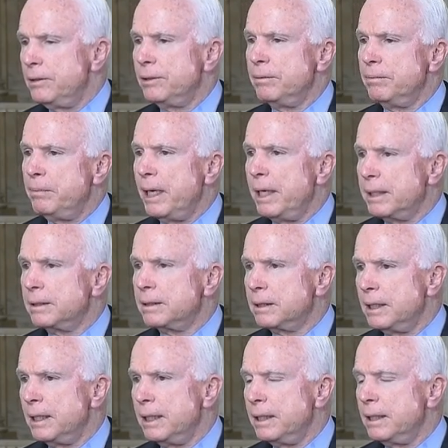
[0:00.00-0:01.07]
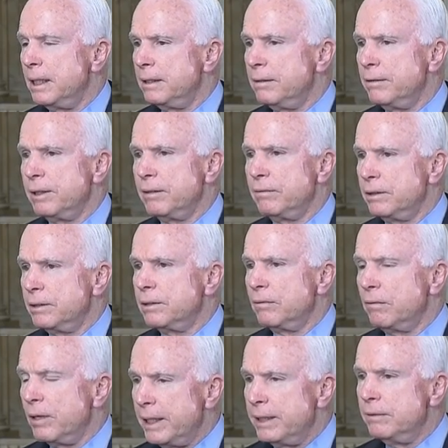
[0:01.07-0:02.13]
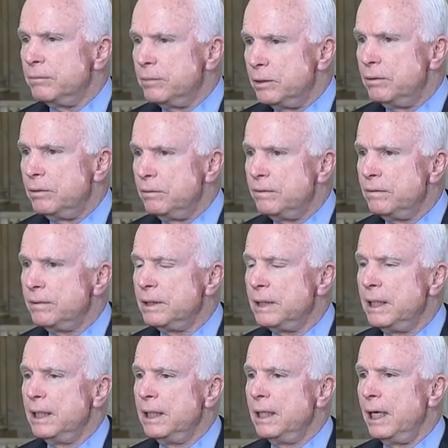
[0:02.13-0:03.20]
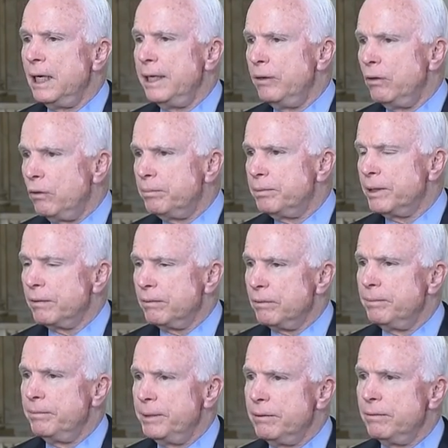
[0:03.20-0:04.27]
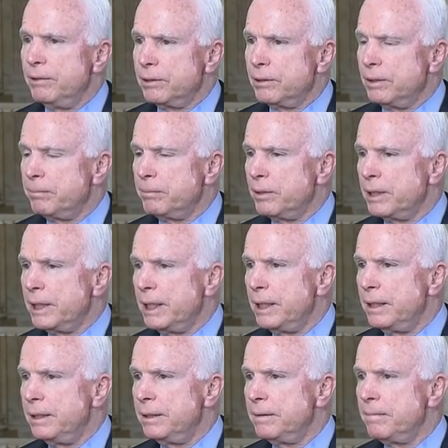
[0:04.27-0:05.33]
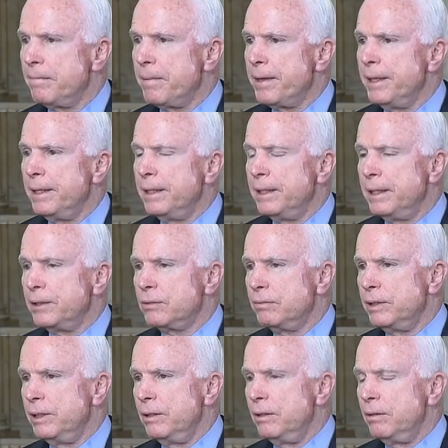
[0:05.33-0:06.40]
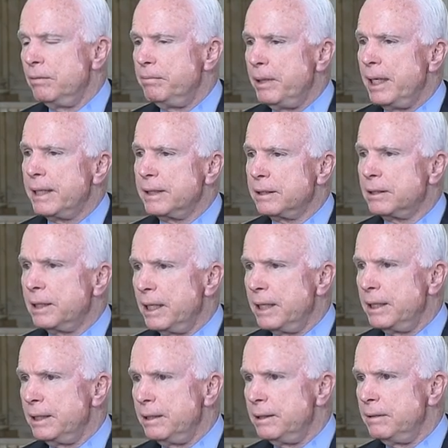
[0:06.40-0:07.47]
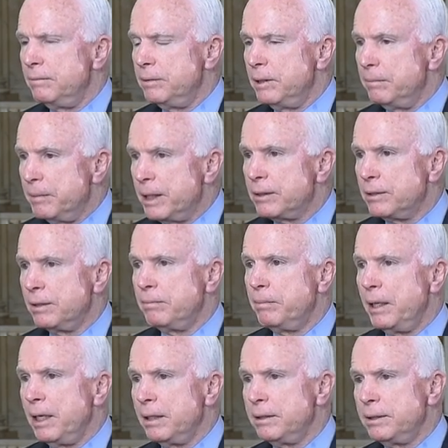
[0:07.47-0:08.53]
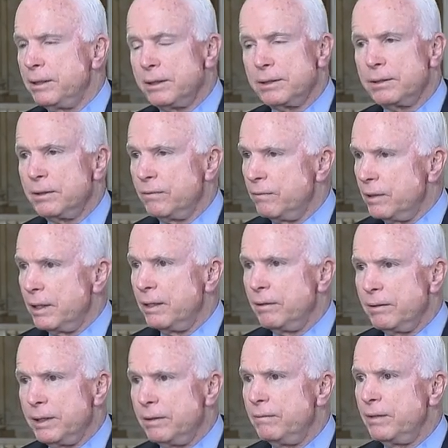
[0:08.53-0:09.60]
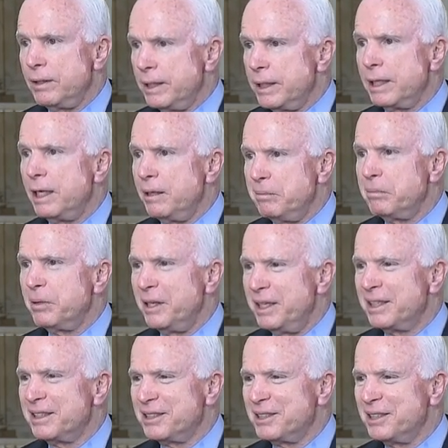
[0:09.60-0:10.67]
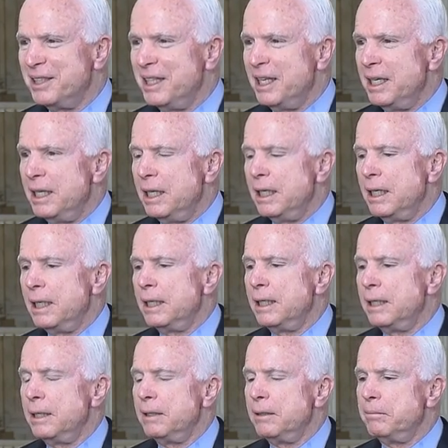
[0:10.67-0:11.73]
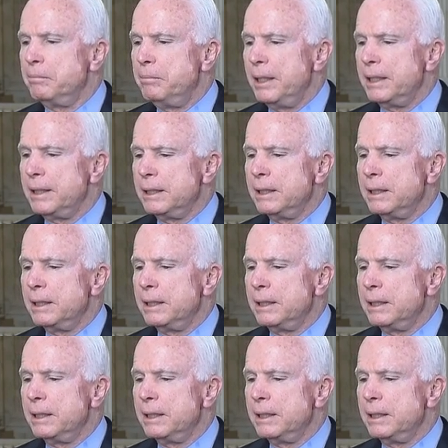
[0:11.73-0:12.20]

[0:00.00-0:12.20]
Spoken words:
to Pakistan, I think, was the right move. I hope that it will be reciprocated. As we know, Pakistani domestic politics are very, very complex. Mm-hmm. But